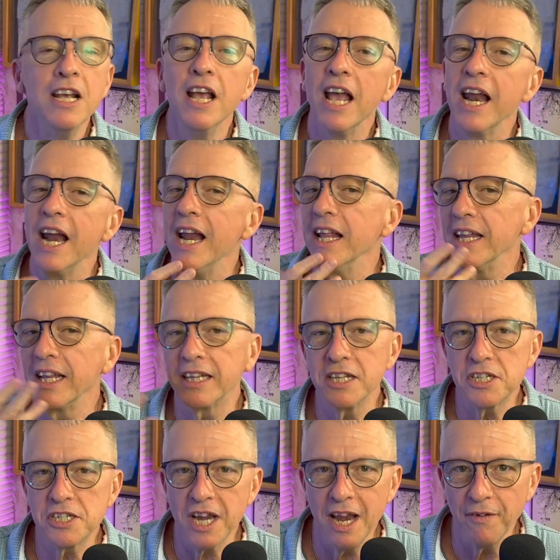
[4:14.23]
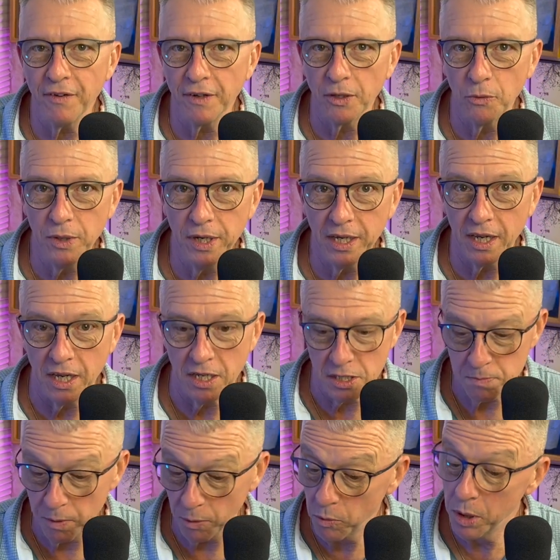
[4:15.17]
And I didn't like to shave on the weekends,
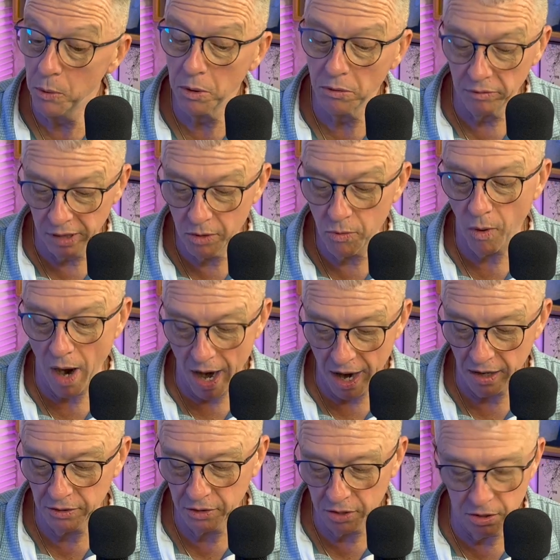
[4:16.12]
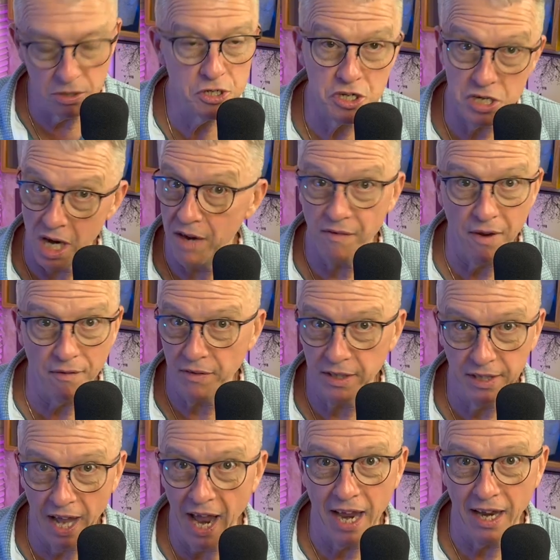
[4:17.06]
but we were required to shave every
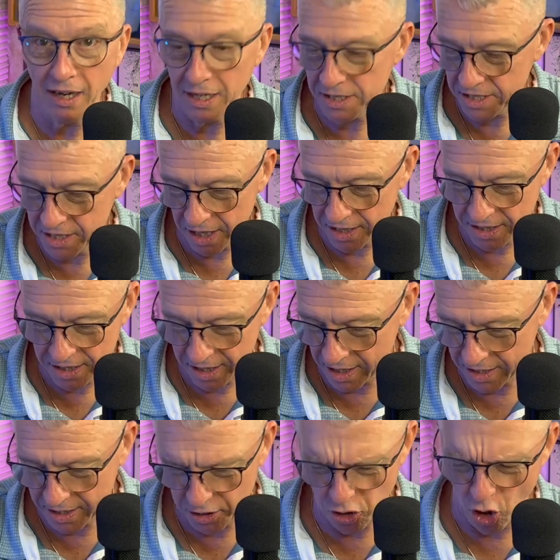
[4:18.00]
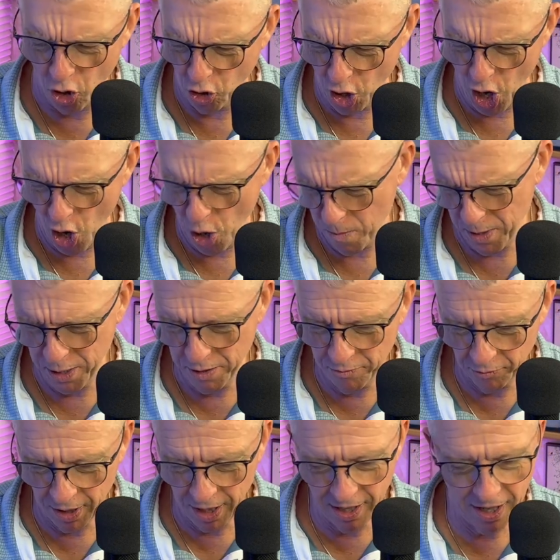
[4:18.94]
day as, as, as young airmen,
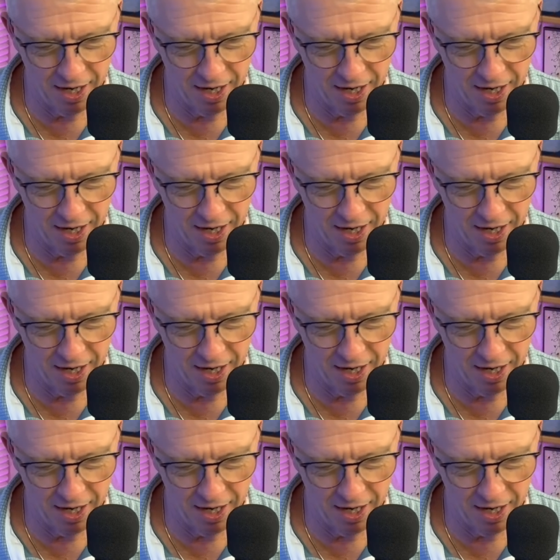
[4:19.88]
right?